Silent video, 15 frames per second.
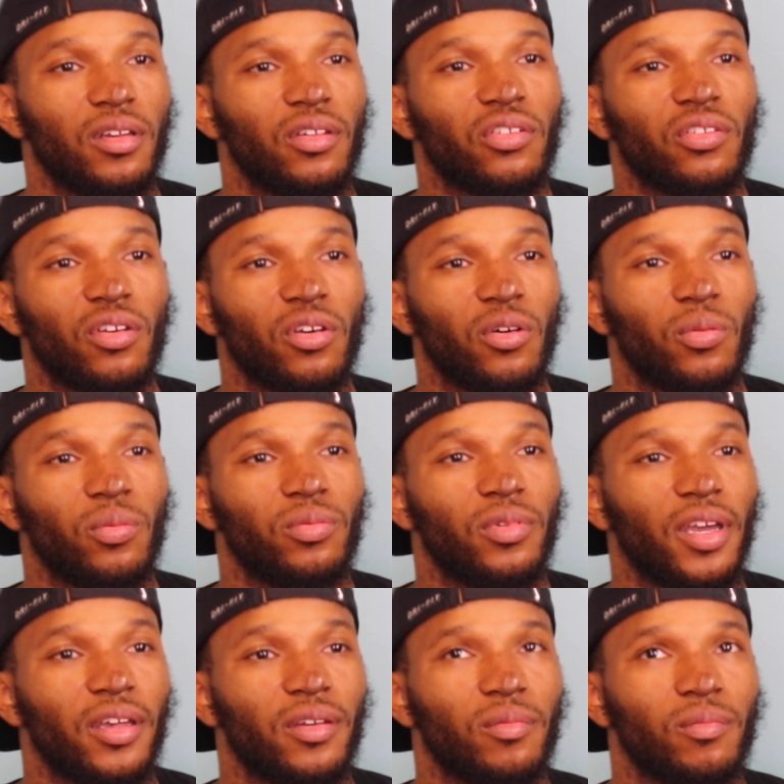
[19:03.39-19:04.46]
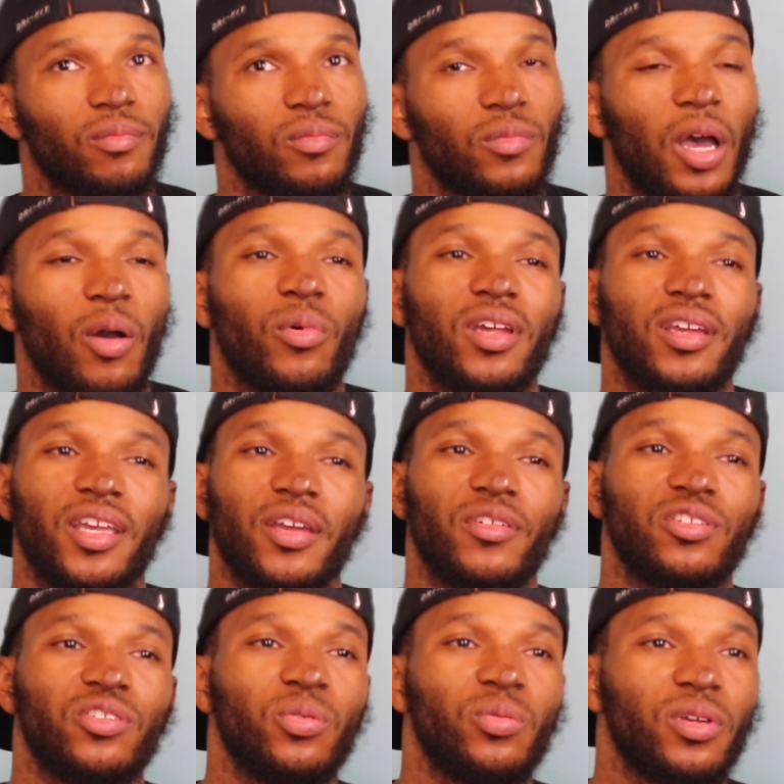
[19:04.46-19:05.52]
So then I want to give
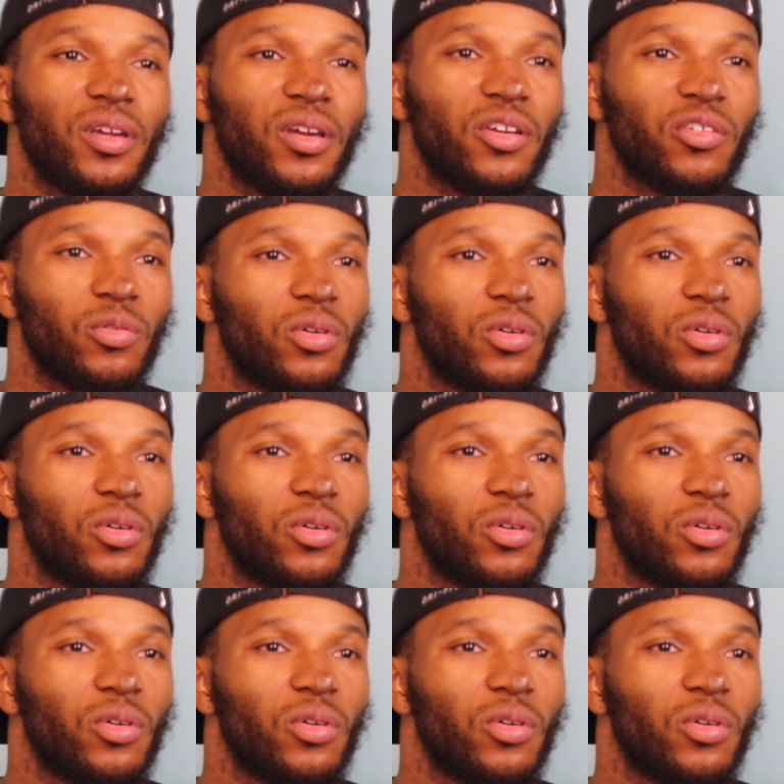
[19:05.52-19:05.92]
it 2 years,